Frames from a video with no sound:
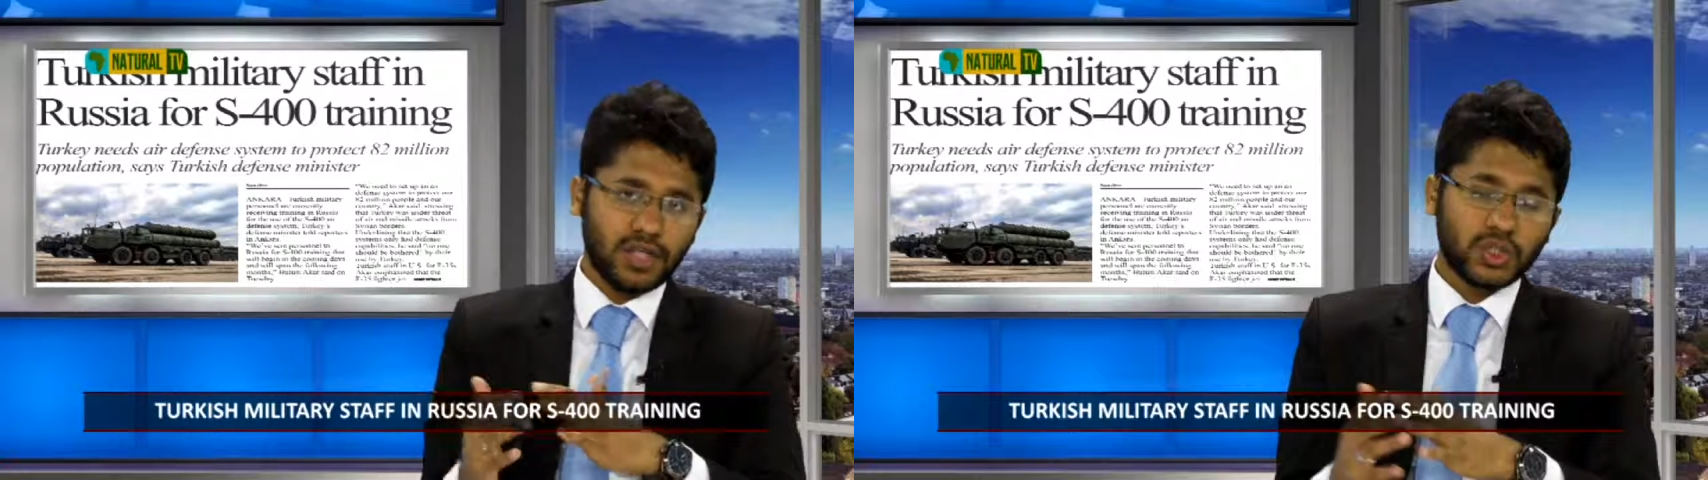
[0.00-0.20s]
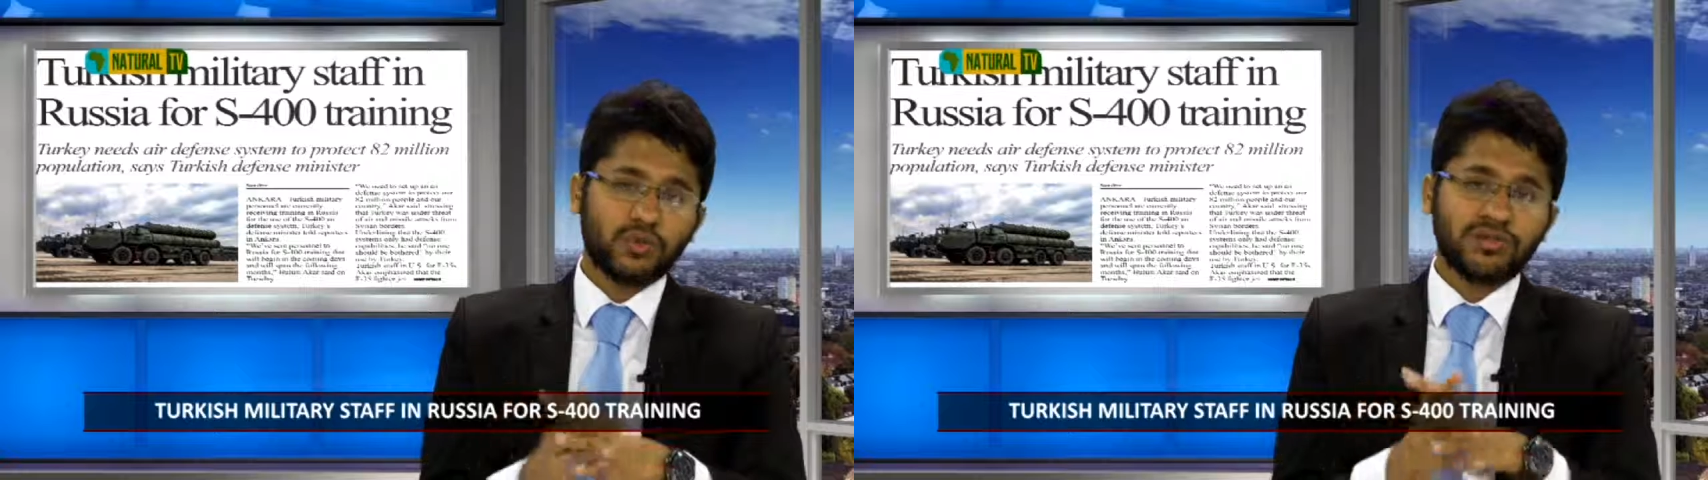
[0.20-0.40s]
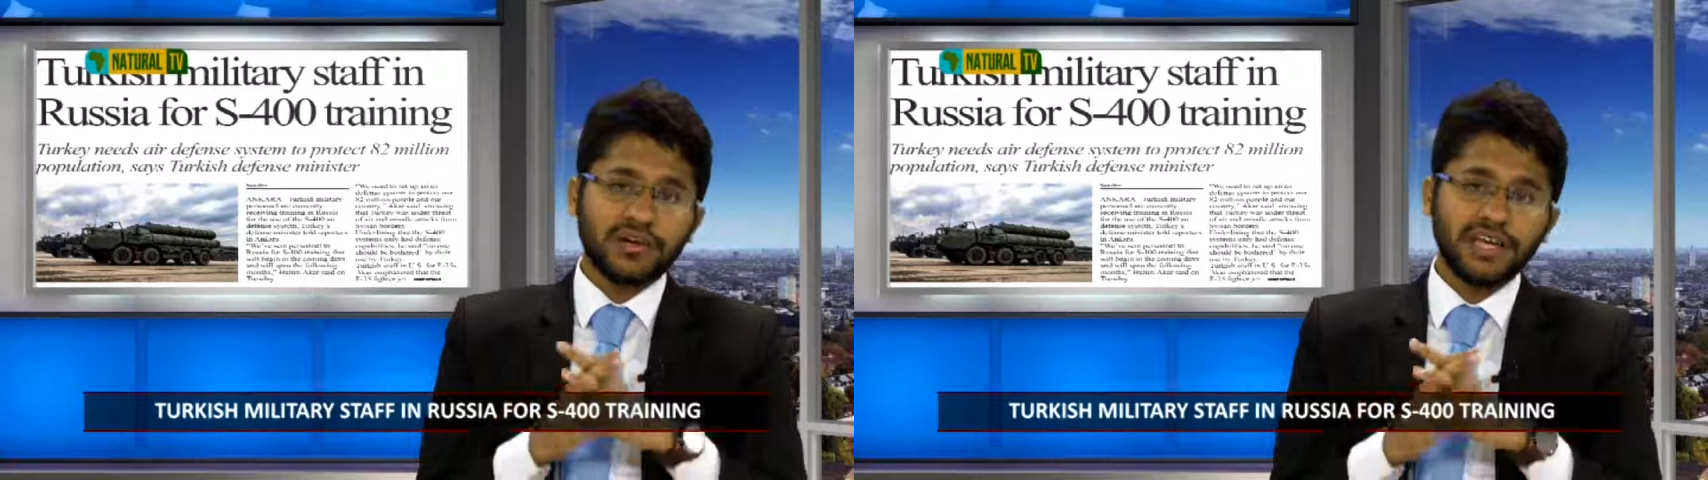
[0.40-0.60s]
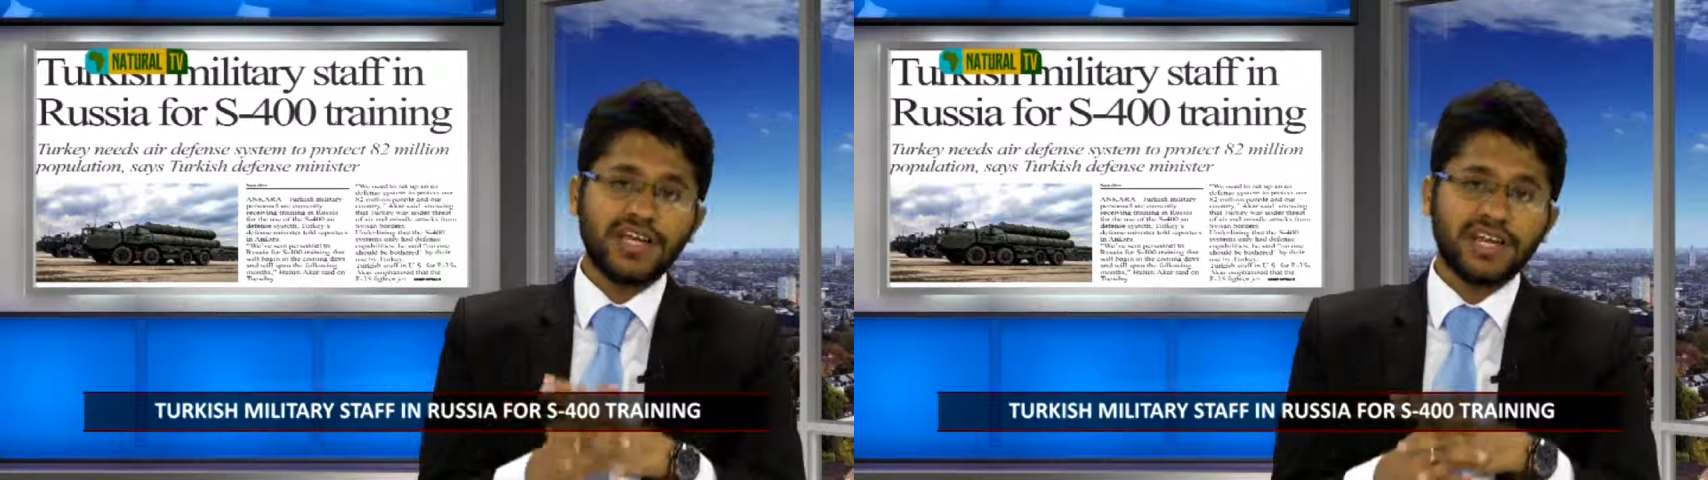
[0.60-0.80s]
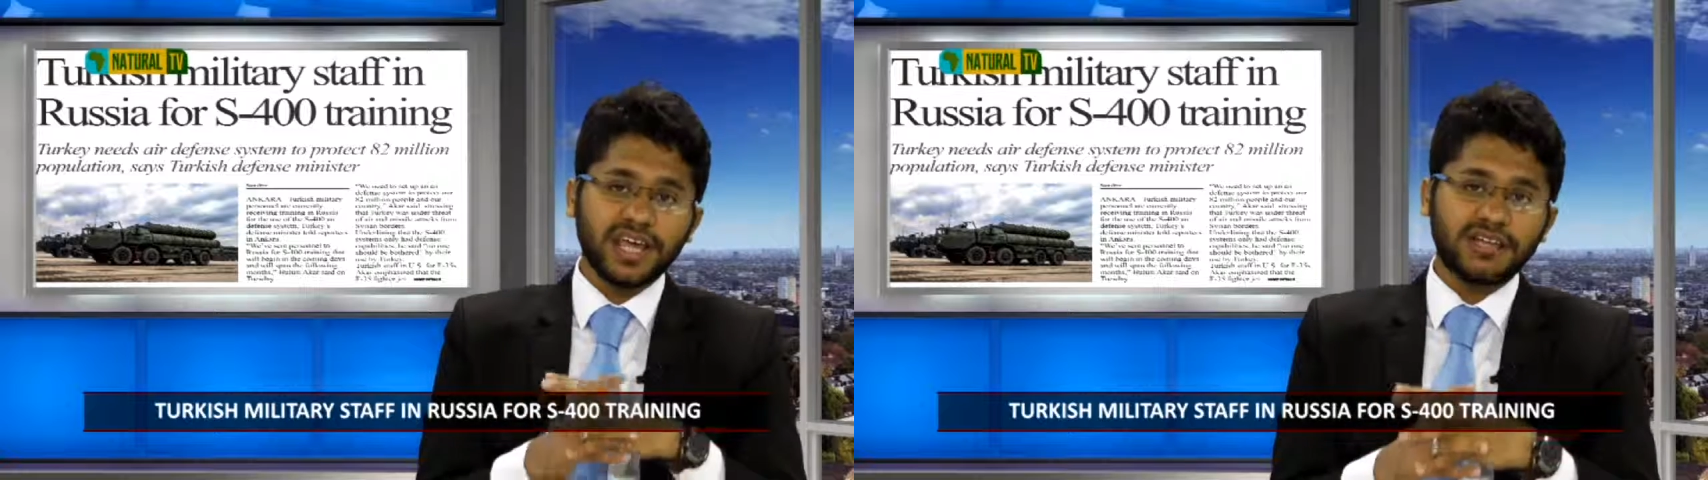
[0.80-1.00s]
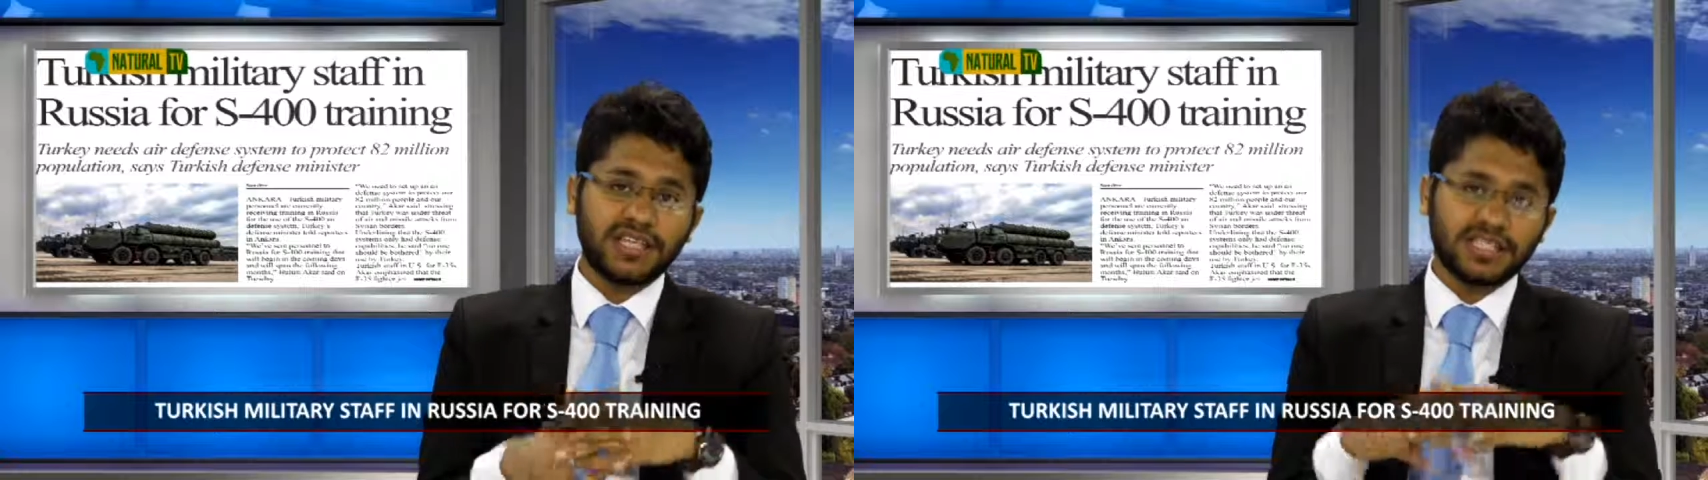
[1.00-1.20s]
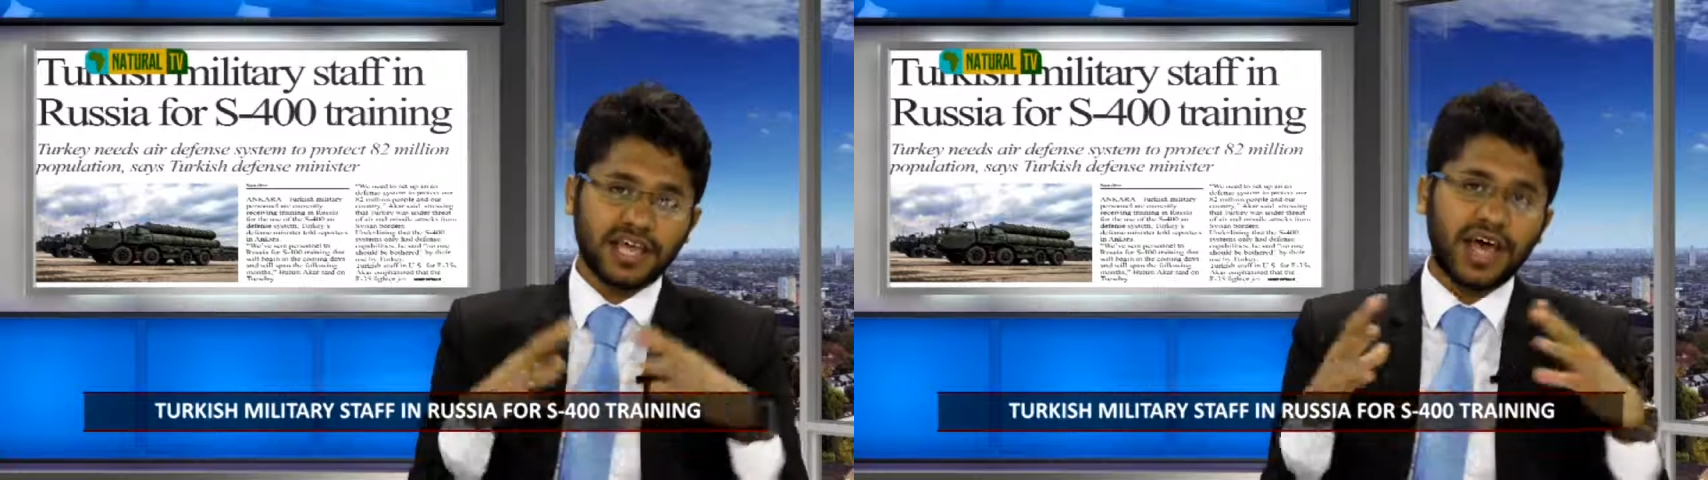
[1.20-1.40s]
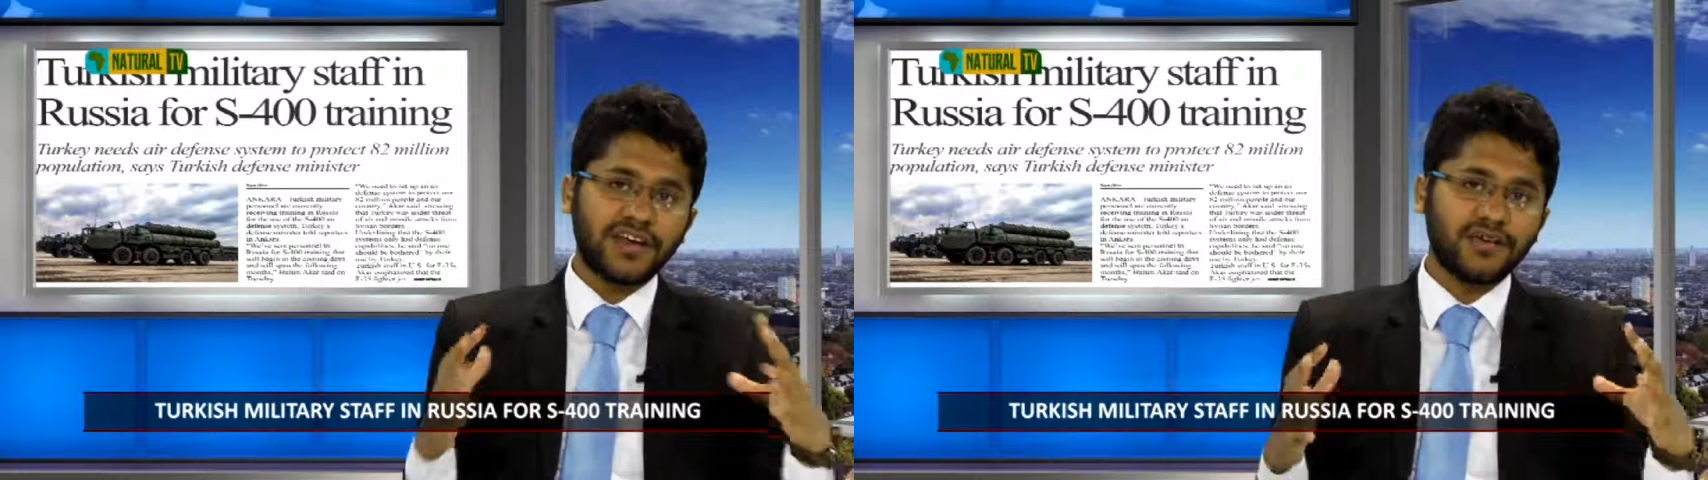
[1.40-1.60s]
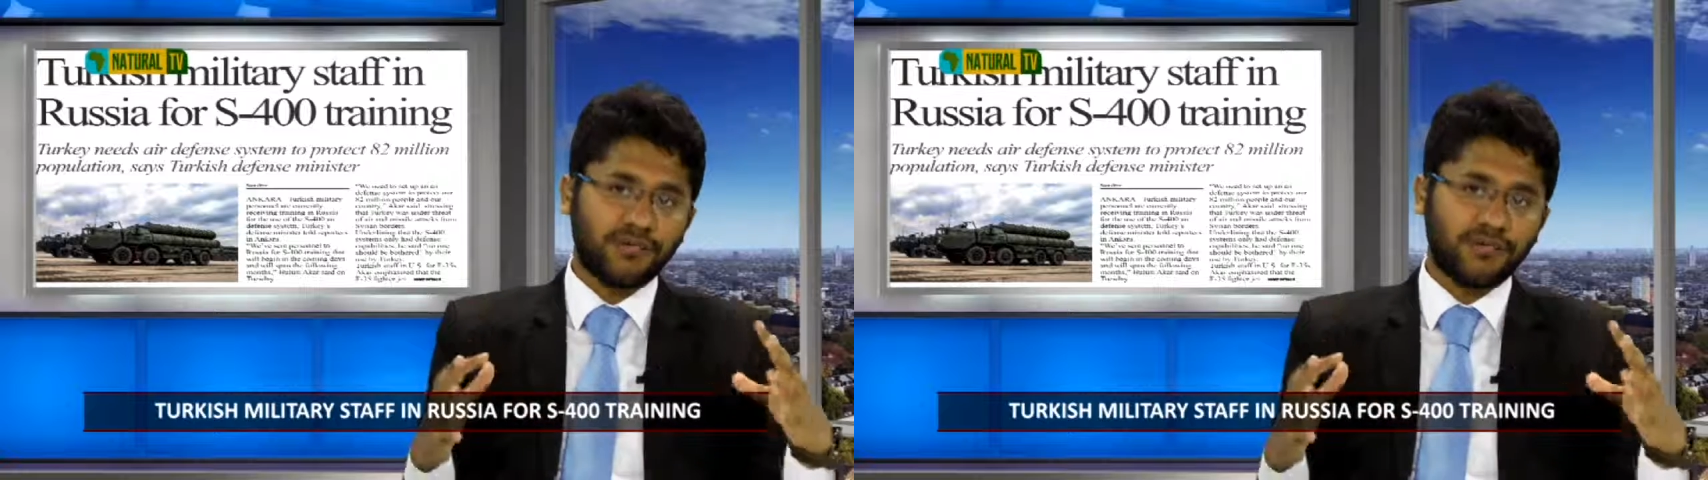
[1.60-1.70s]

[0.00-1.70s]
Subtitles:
So Turkey need this kind